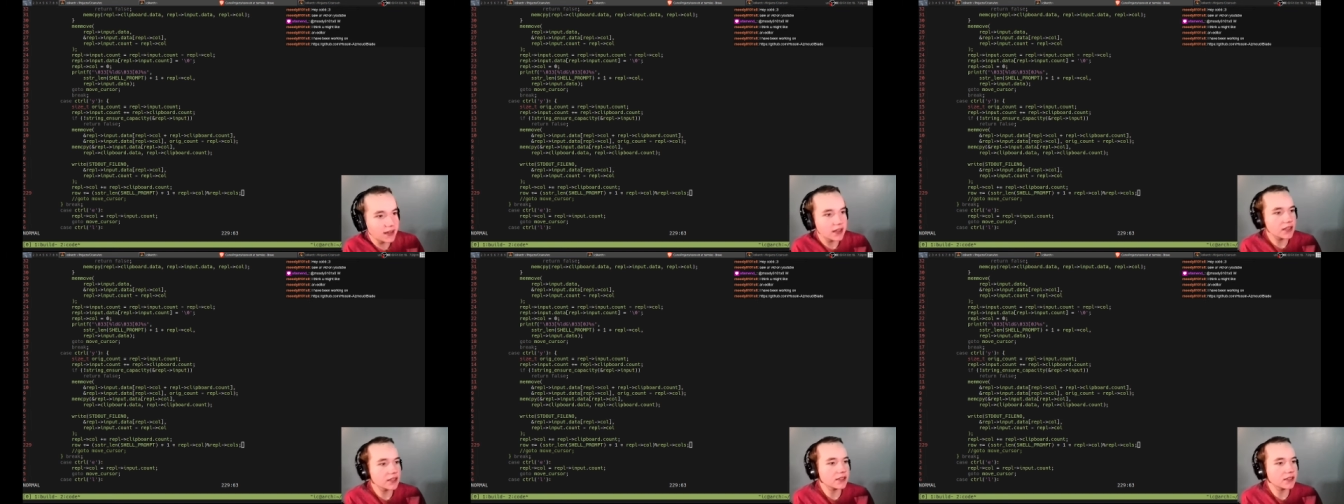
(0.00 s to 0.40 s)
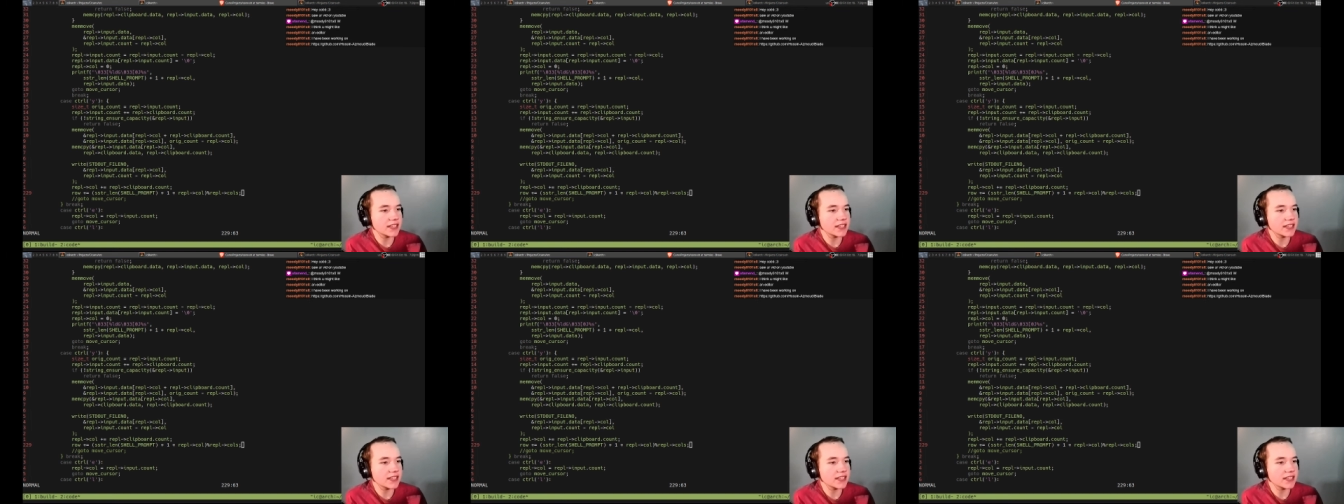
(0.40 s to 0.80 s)
Well, let's
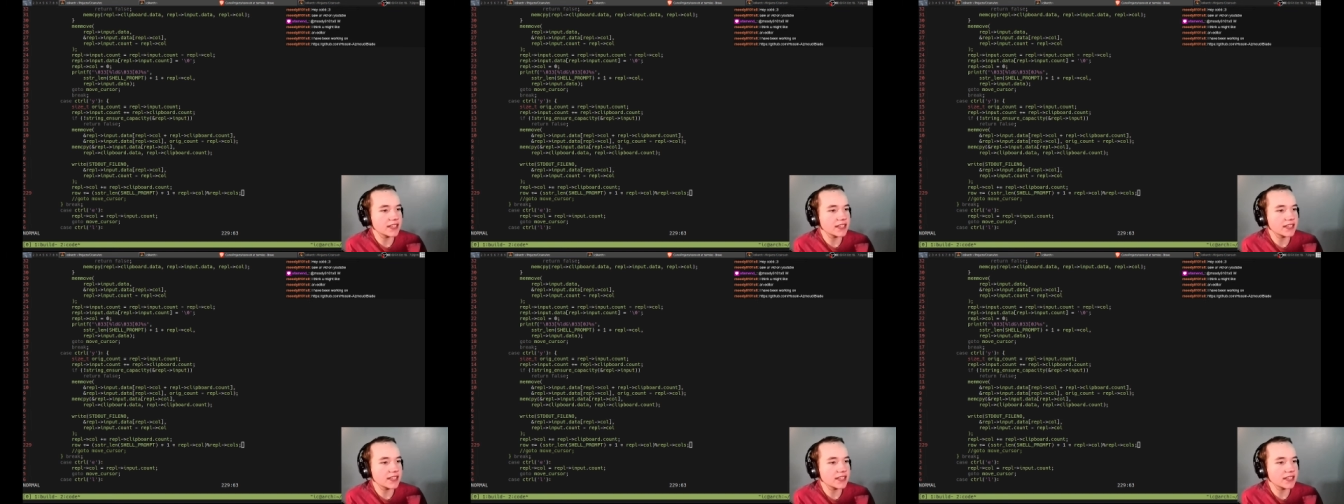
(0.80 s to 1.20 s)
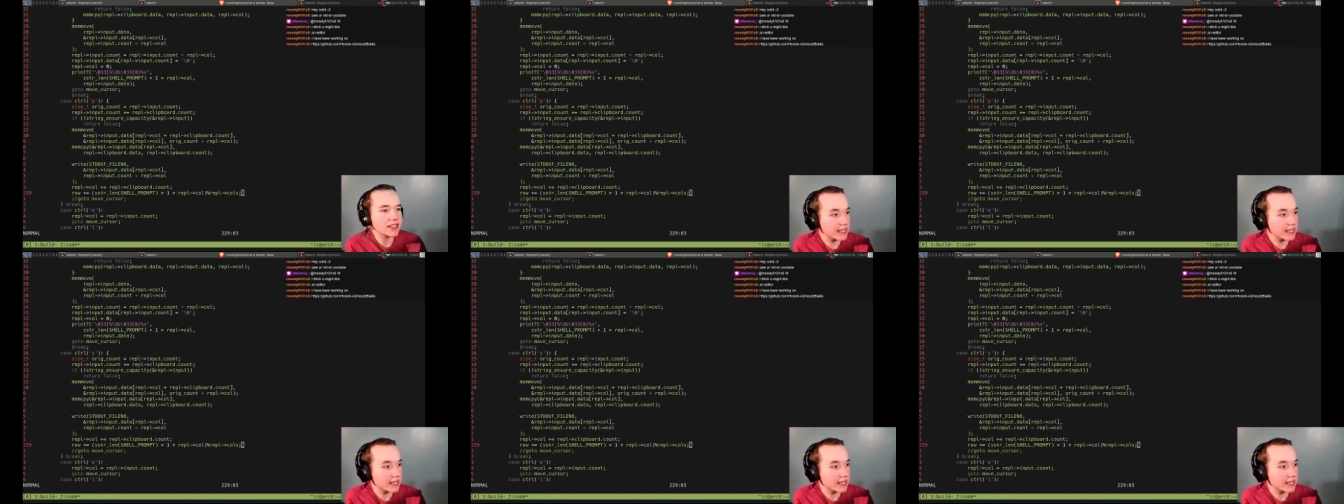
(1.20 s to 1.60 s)
take a look.
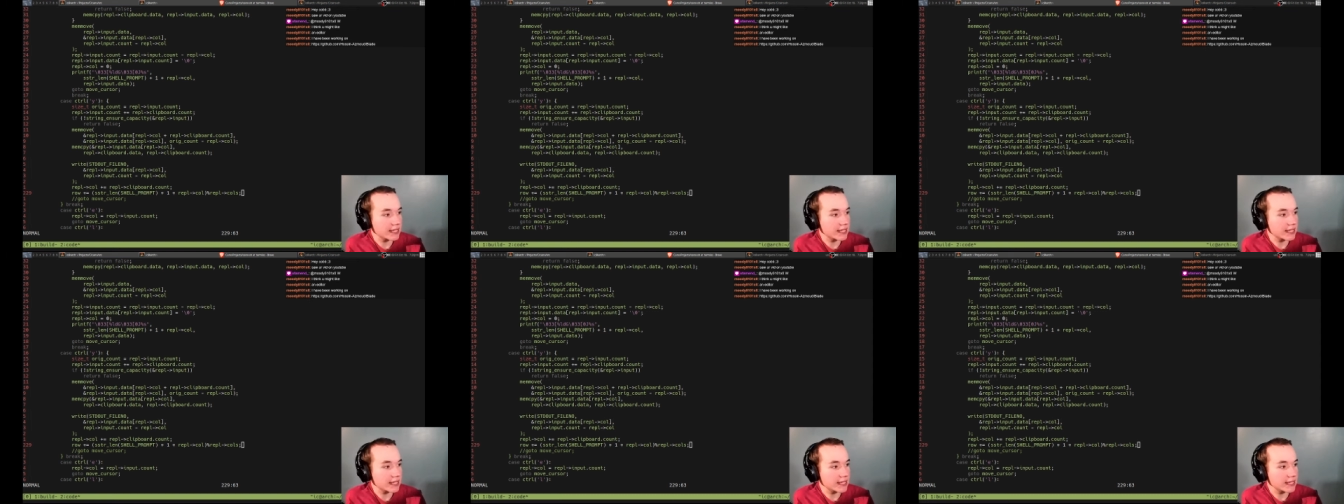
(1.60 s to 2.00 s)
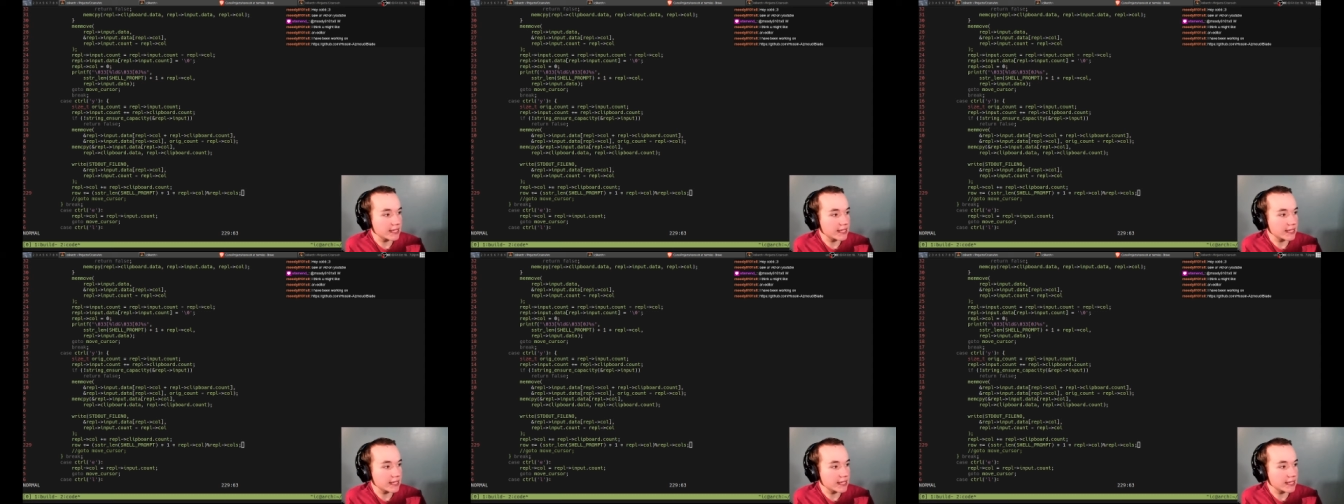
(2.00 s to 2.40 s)
Blade. Ooh,
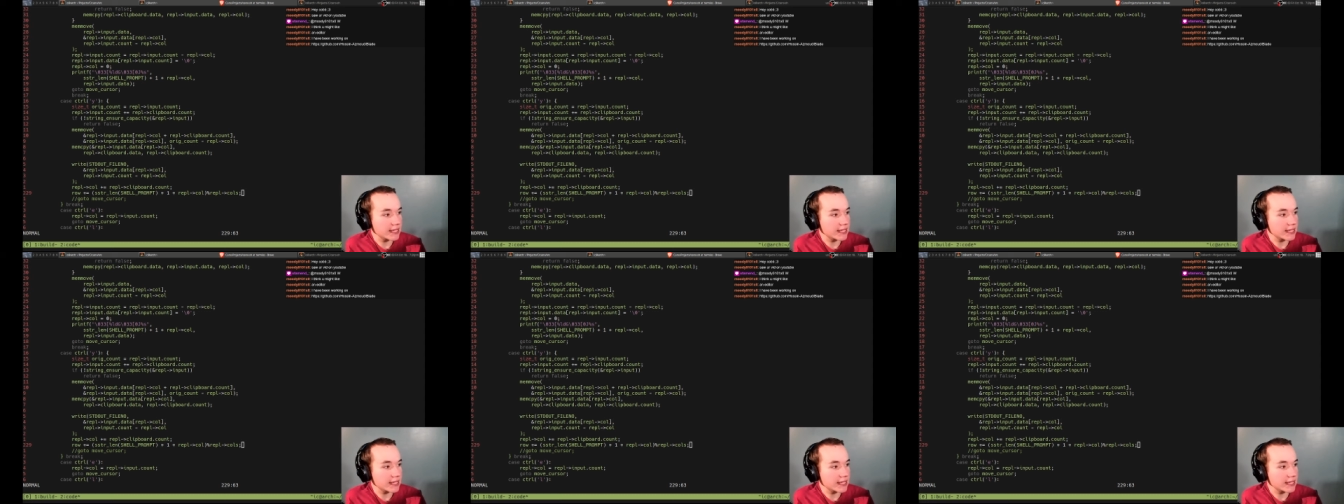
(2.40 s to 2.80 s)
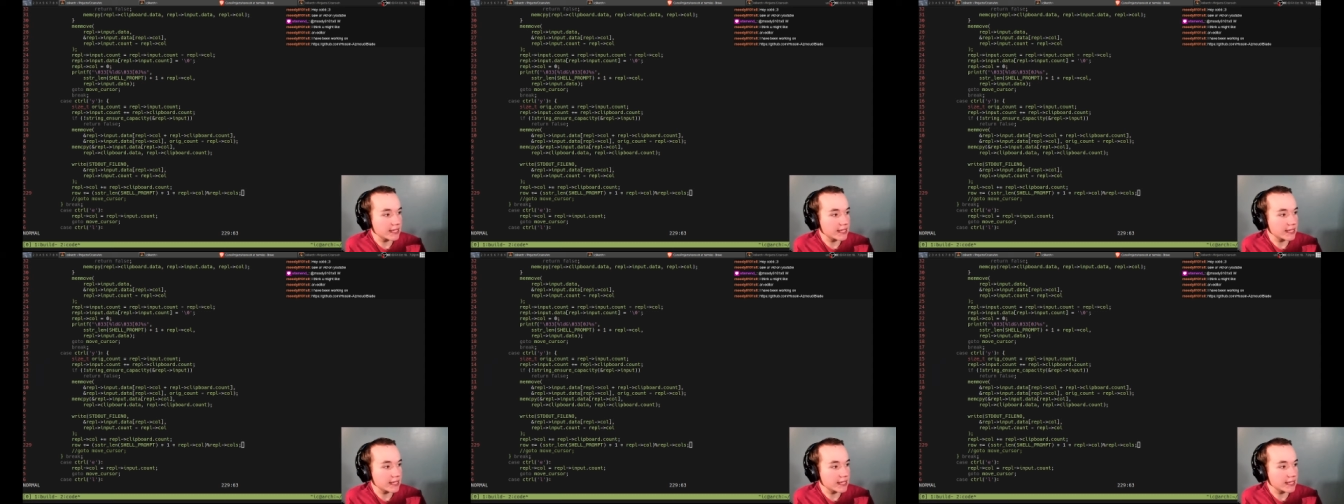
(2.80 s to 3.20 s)
I'll drop a
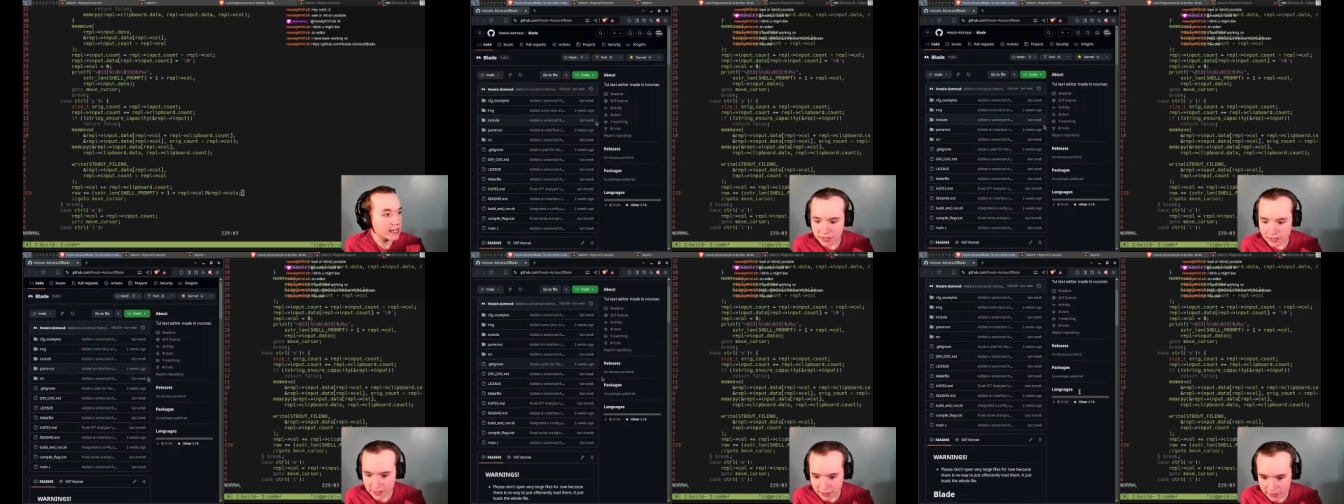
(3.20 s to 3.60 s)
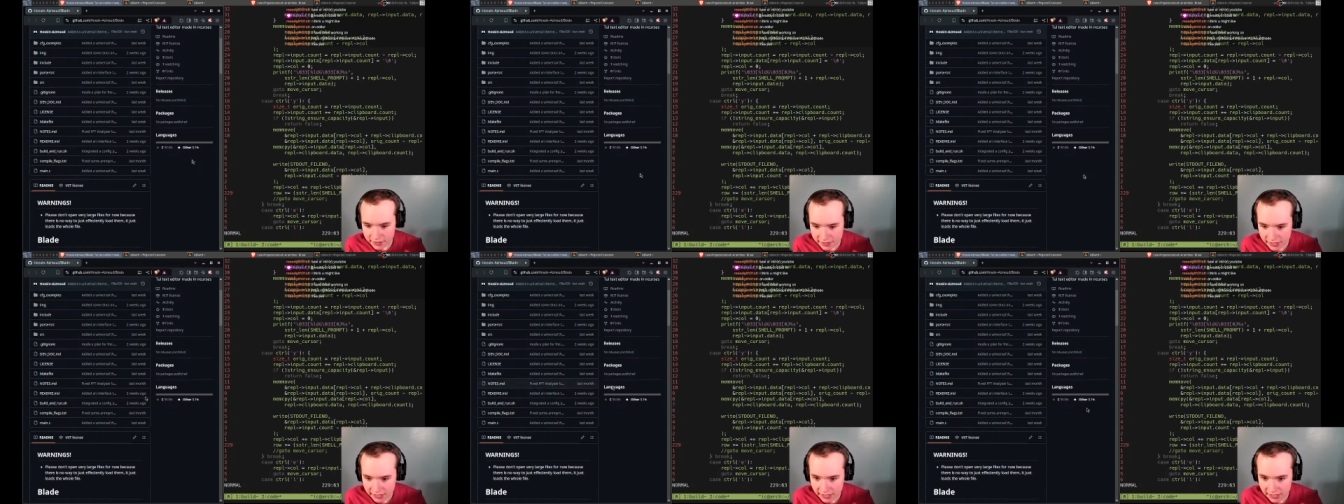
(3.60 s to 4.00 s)
star. Let's
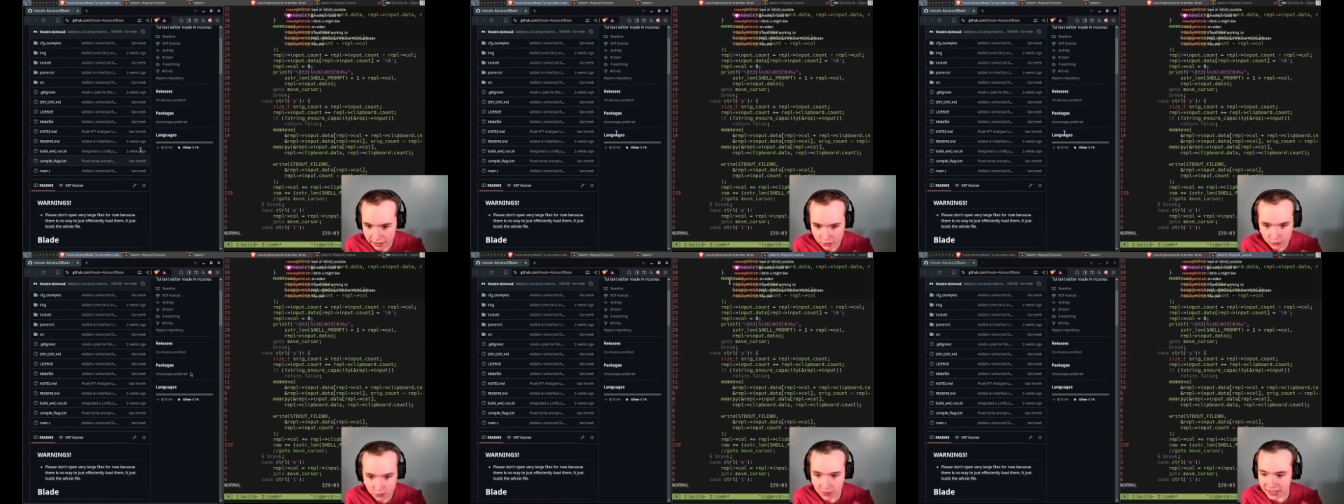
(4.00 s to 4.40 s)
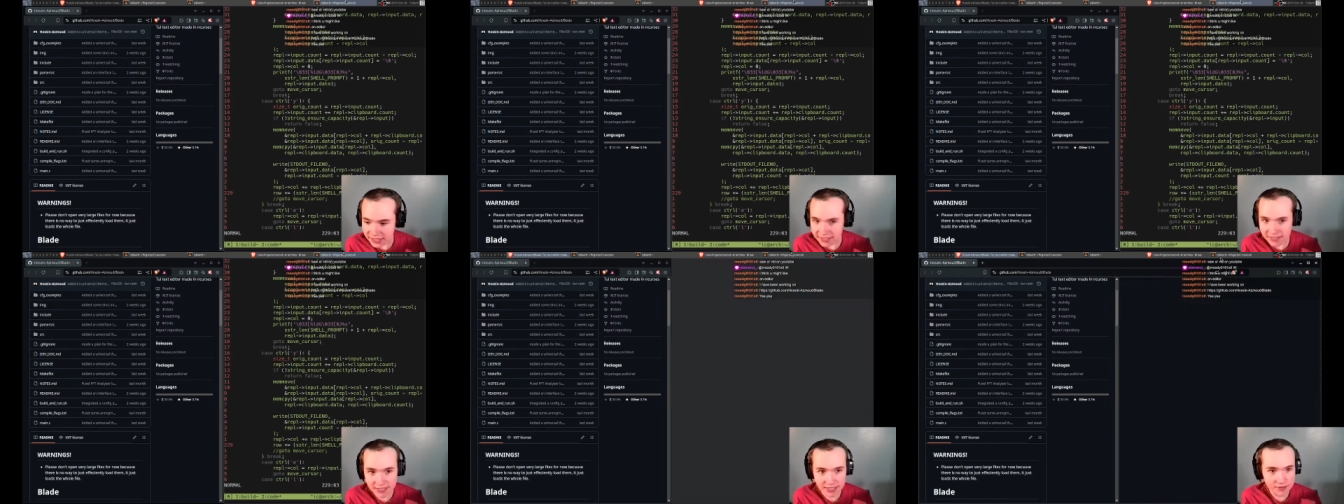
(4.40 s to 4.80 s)
see. So it's written in
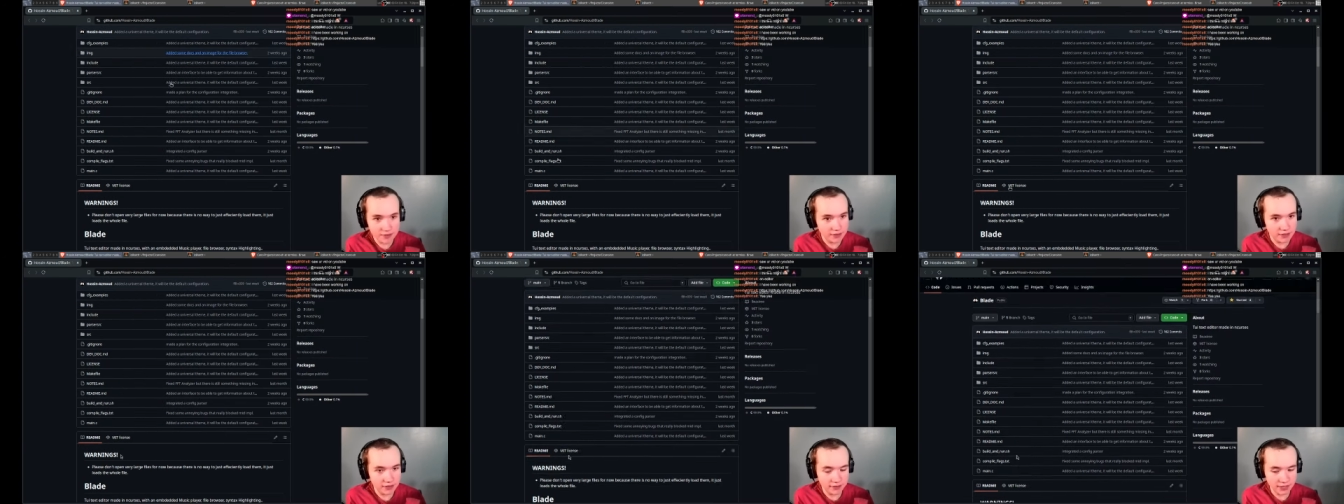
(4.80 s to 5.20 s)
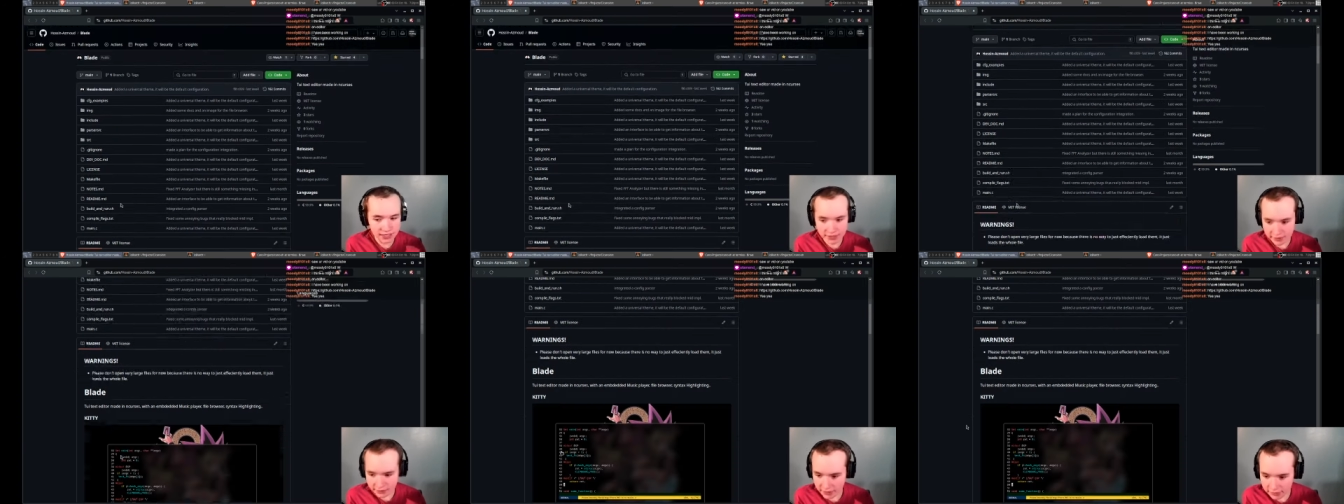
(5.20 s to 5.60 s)
C. Love that.
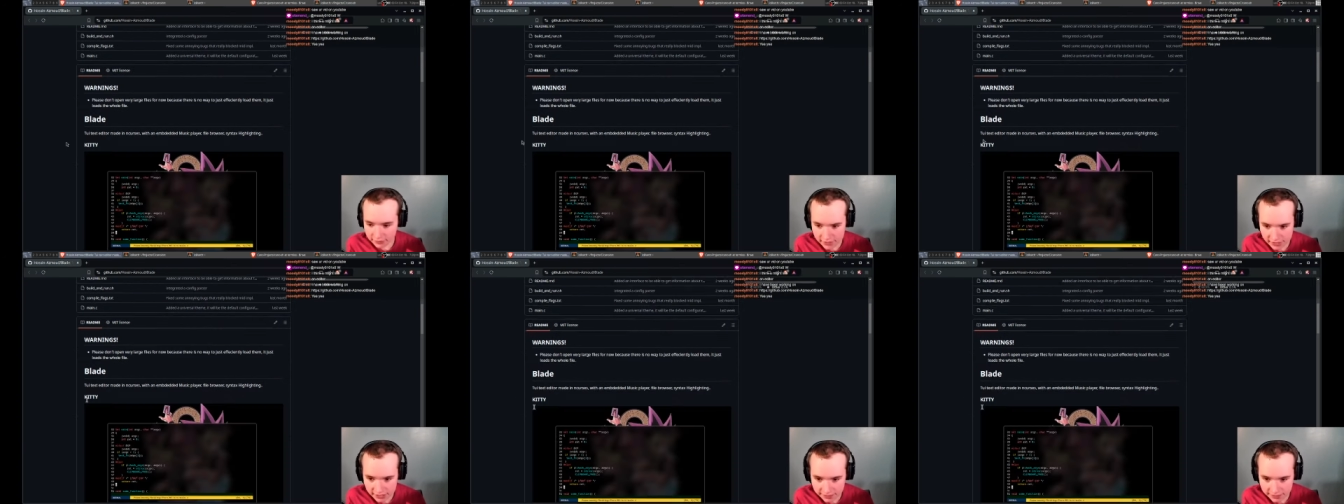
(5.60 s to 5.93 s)
Love C.